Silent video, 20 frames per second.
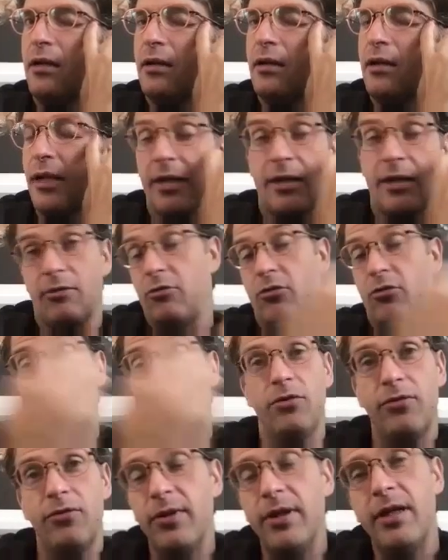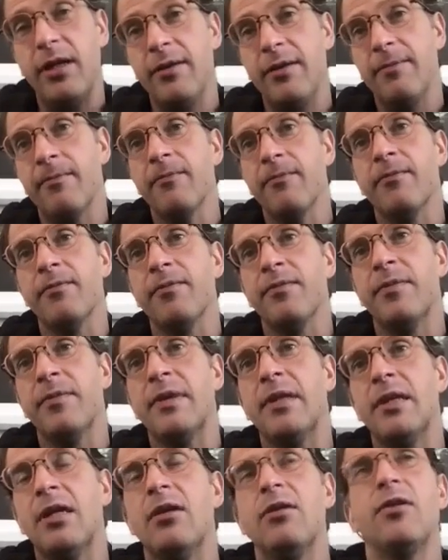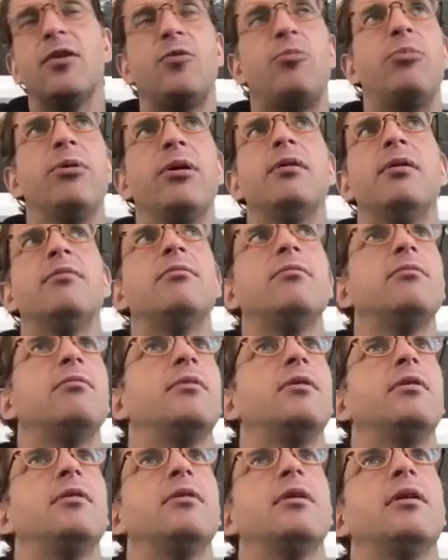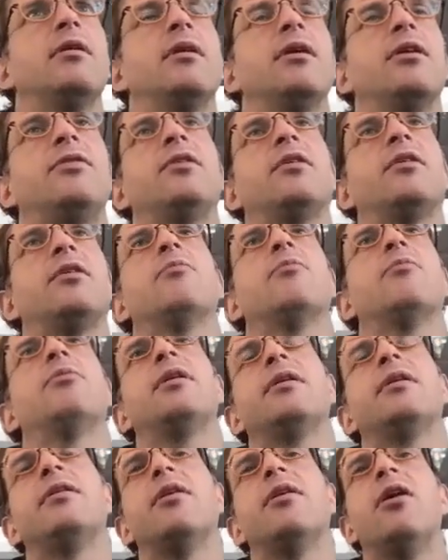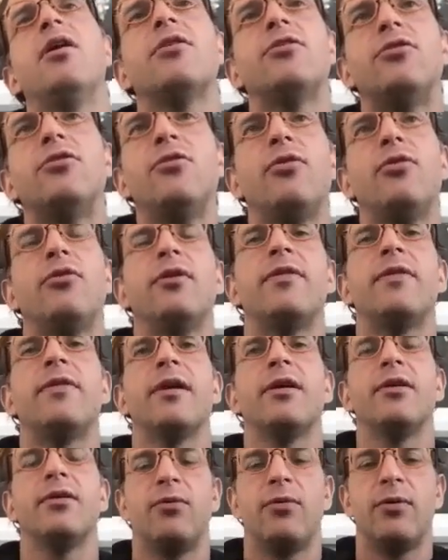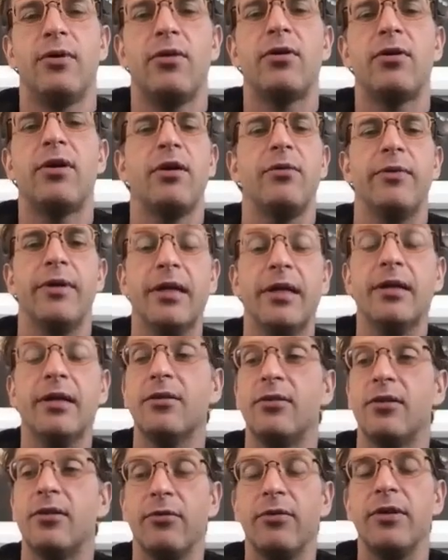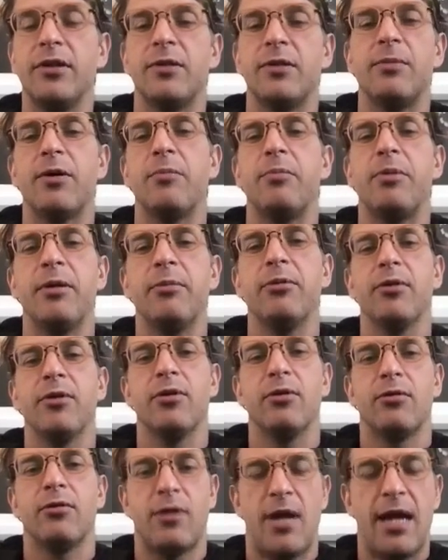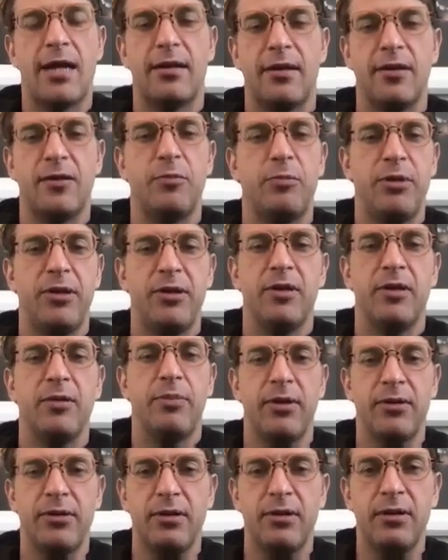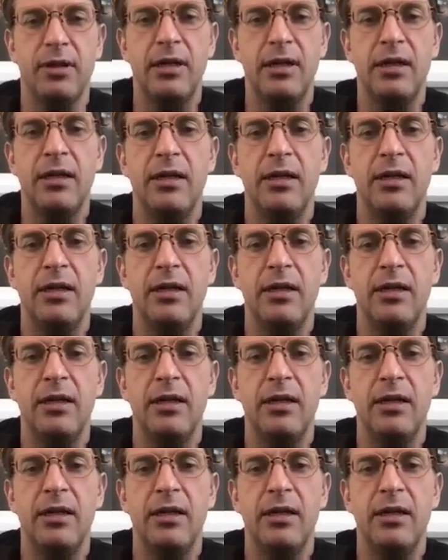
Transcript: like truthfully, you know, there's been in the history of companies, company, like there are two, three things where okay, we needed some really smart people to go crack this piece of the puzzle,